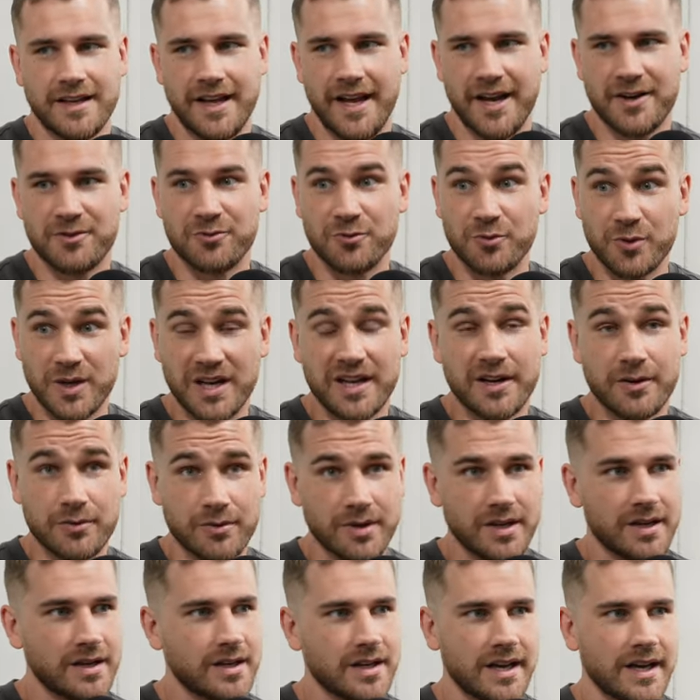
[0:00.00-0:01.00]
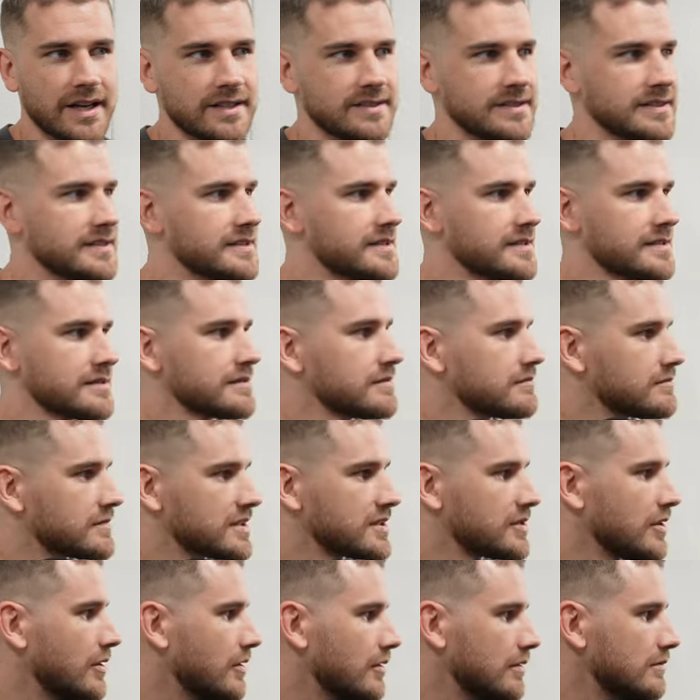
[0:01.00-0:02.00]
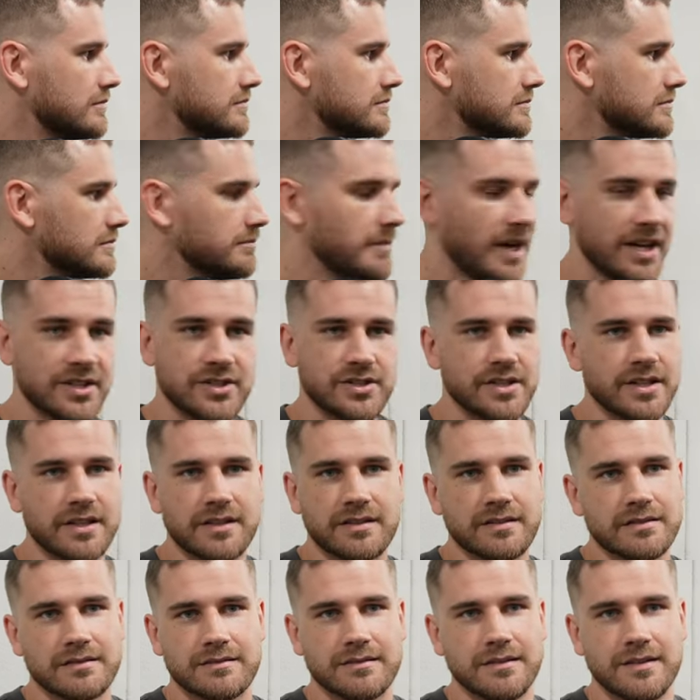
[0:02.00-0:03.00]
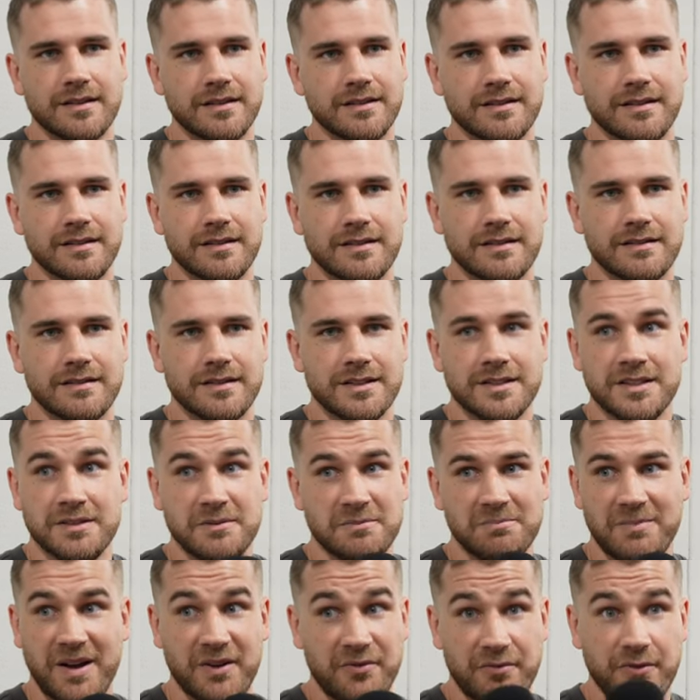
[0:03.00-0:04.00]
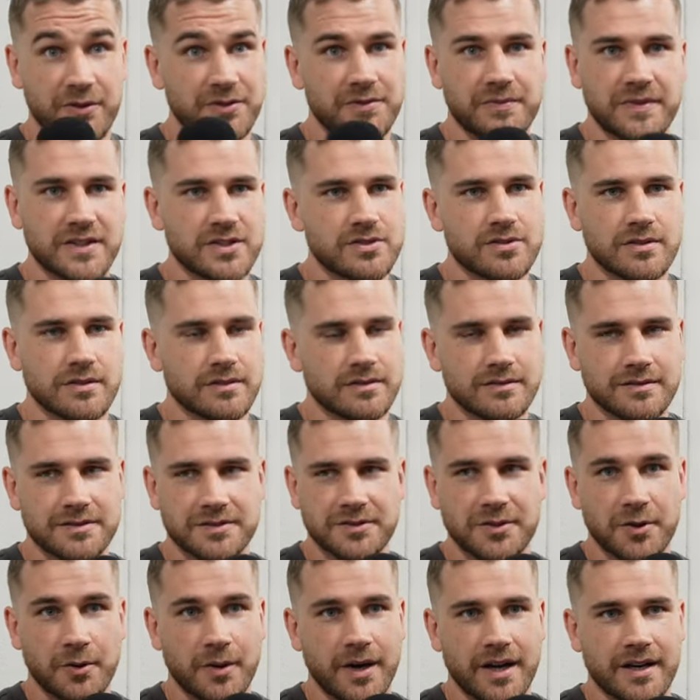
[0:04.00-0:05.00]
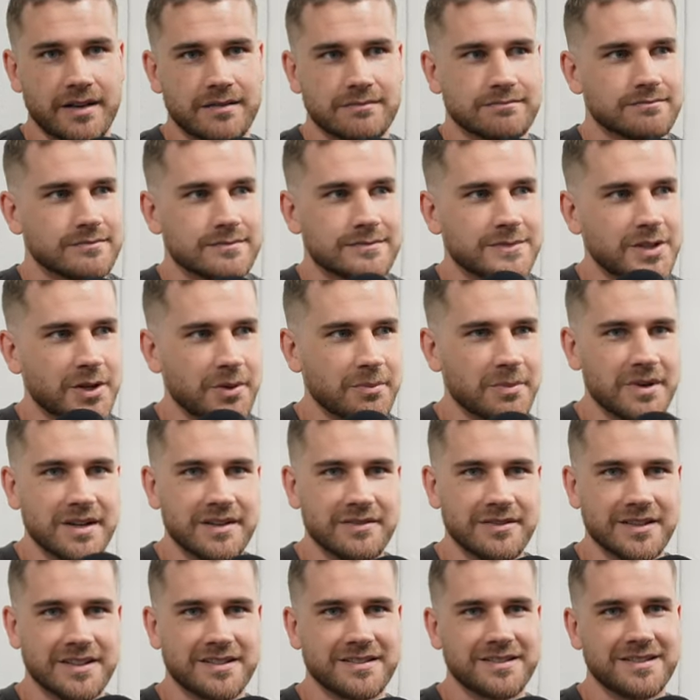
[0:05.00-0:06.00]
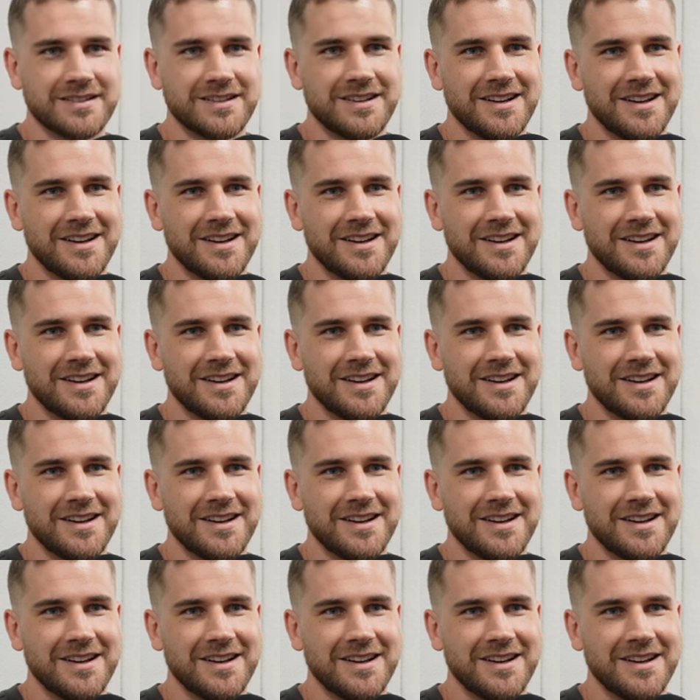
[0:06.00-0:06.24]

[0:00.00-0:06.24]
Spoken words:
and really, really glad it's so magic. My first feature, you know, I can't believe it.